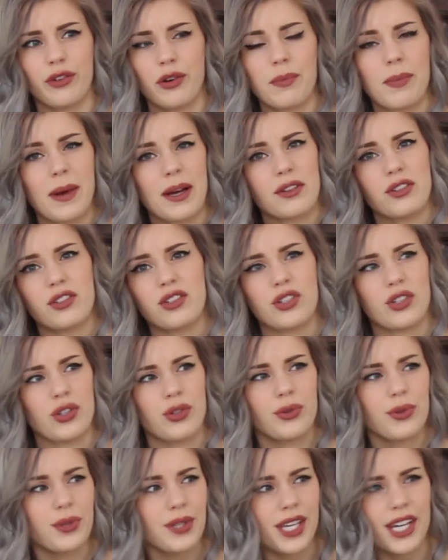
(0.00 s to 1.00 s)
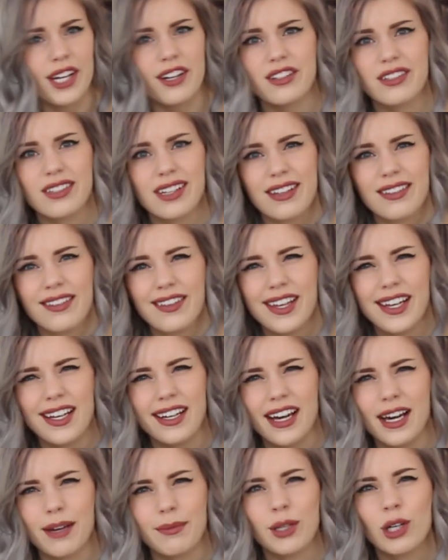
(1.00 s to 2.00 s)
for about 2 years, I
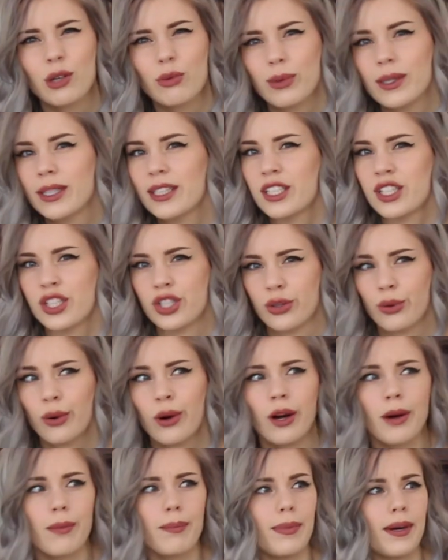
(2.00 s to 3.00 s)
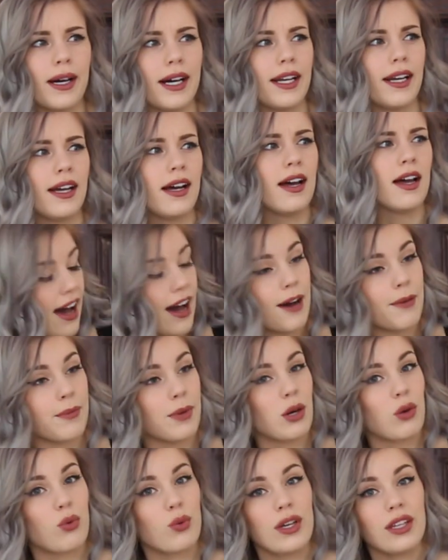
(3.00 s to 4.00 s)
think. I'm not really sure, but
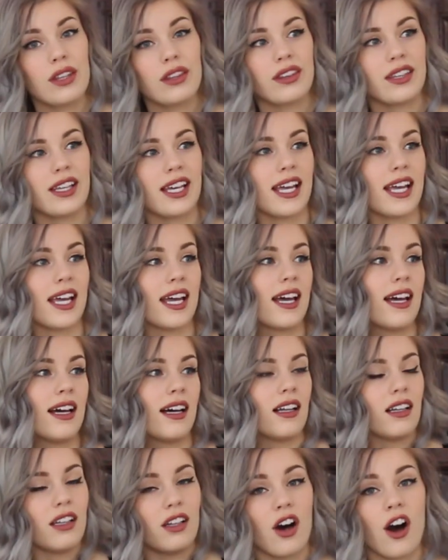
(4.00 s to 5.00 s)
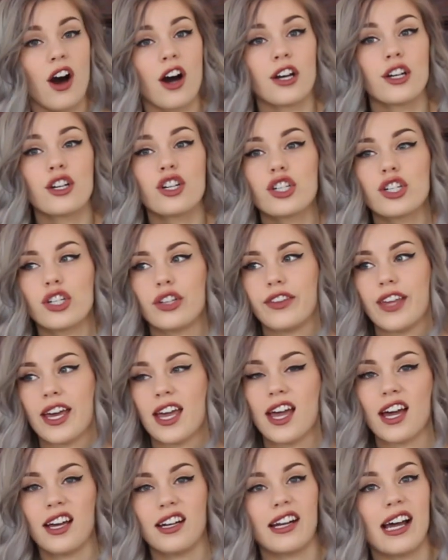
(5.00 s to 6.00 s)
with the launch,
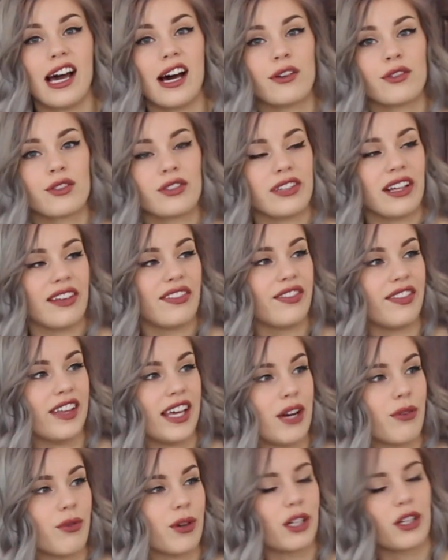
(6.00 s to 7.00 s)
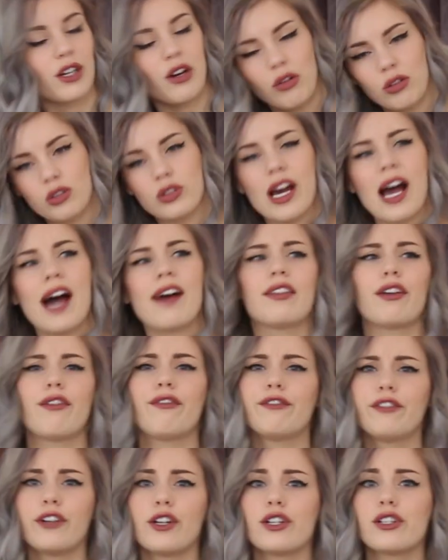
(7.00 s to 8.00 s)
they announced that they were going to have
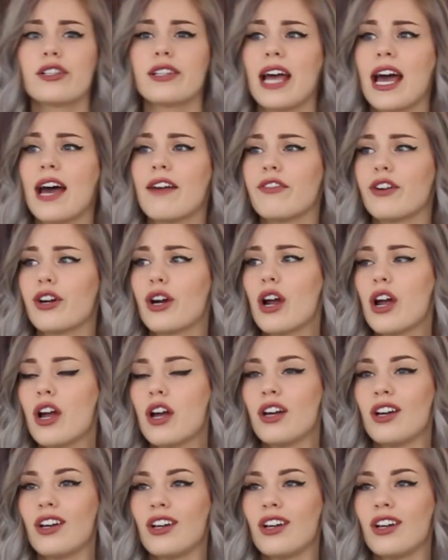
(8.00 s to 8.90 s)
the first ever